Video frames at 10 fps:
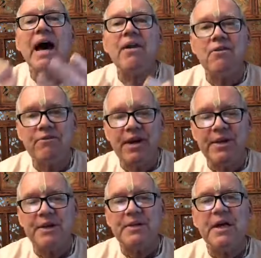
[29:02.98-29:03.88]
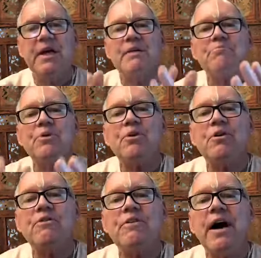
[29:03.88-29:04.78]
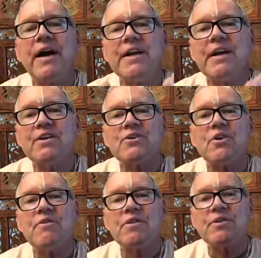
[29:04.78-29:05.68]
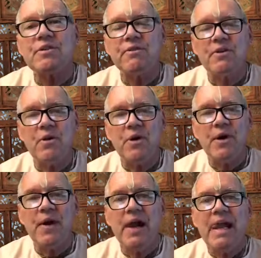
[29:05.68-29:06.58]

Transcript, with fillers: elevating, purifying service of the Lord.